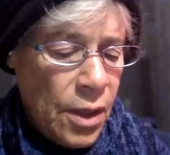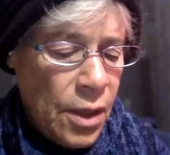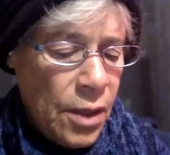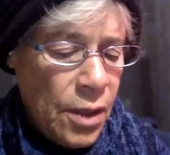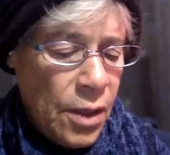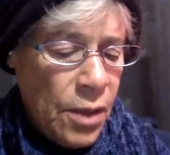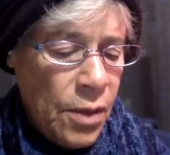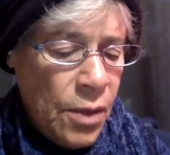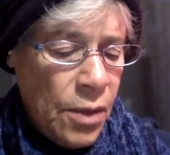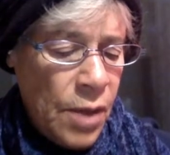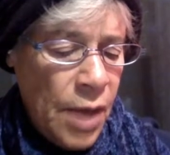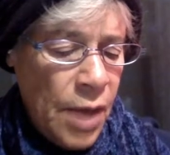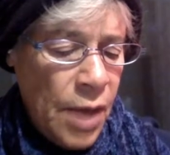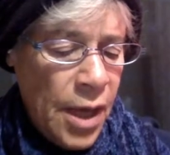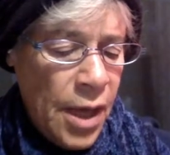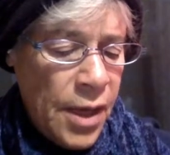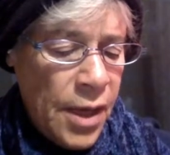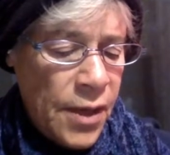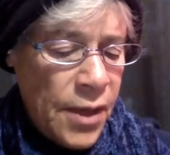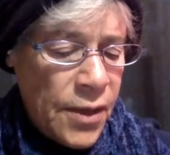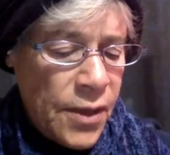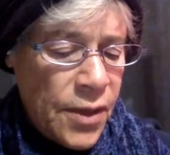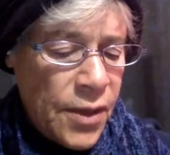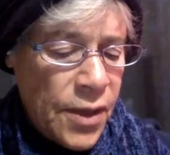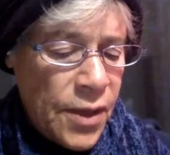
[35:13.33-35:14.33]
No God
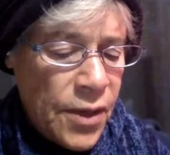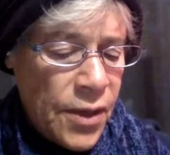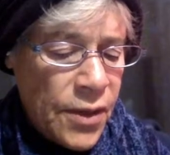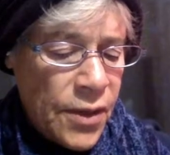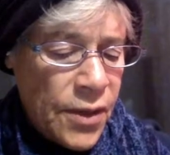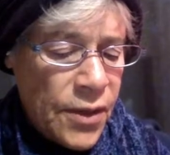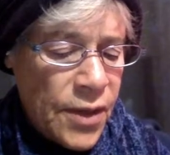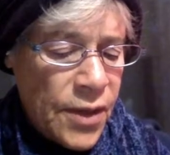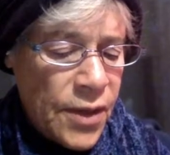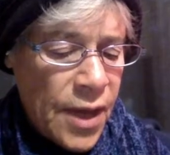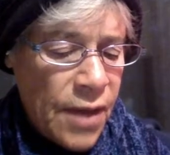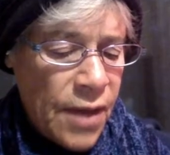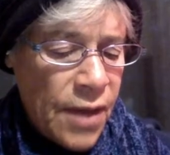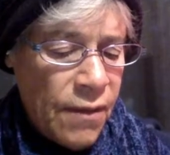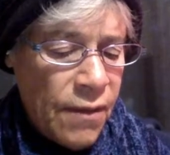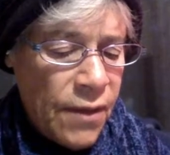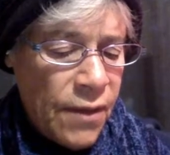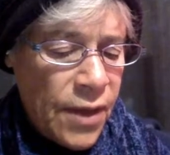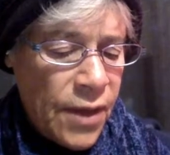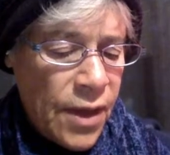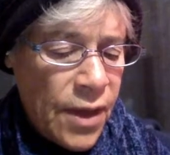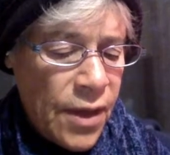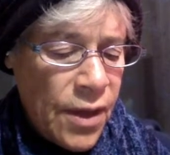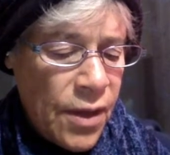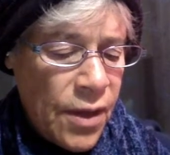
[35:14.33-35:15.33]
is there save
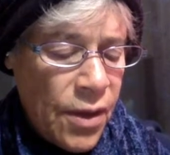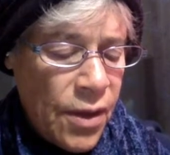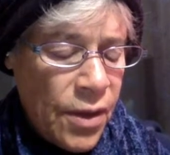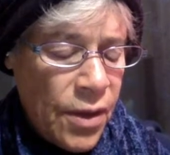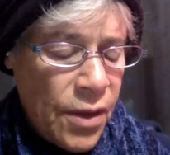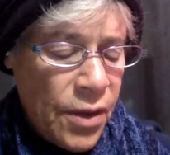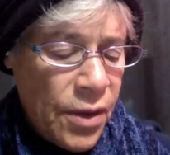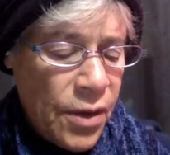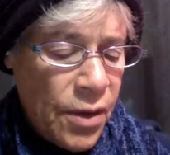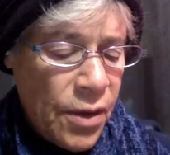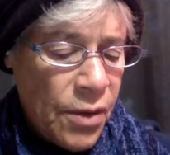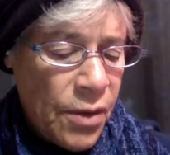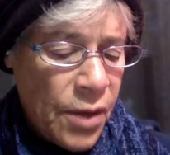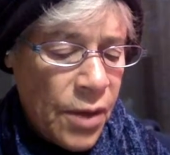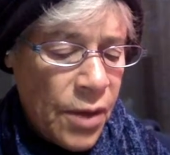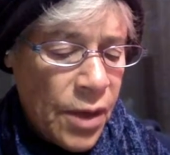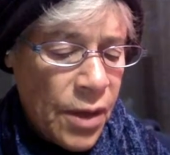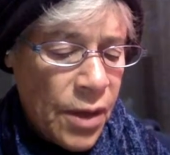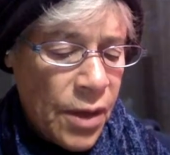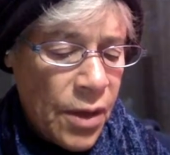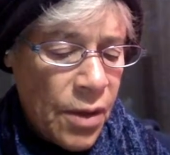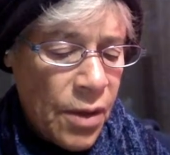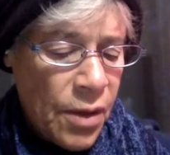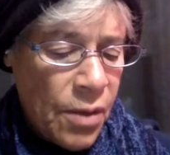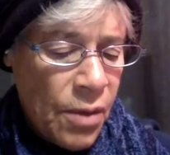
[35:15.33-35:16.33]
thee, the all-knowing,
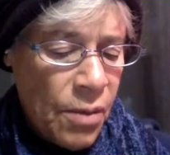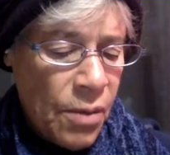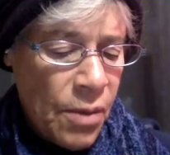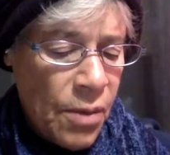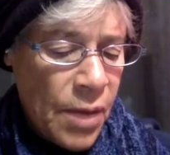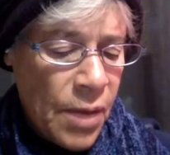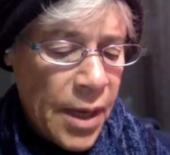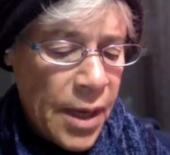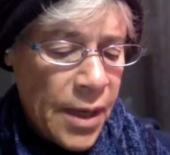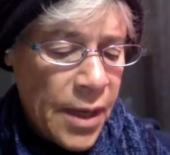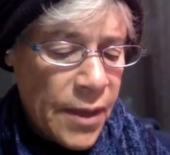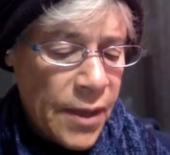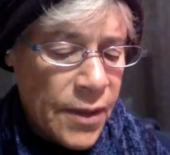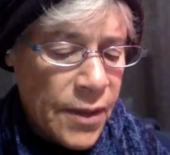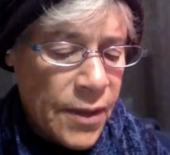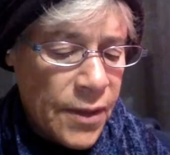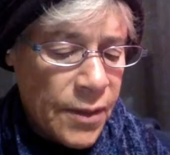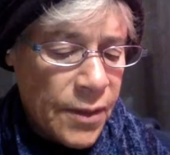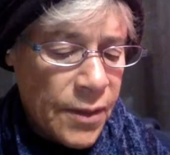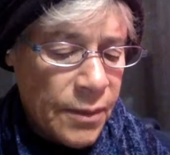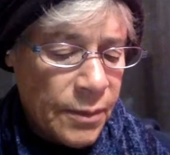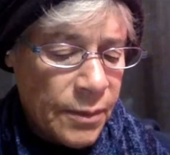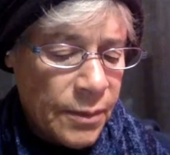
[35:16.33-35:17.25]
the all-wise.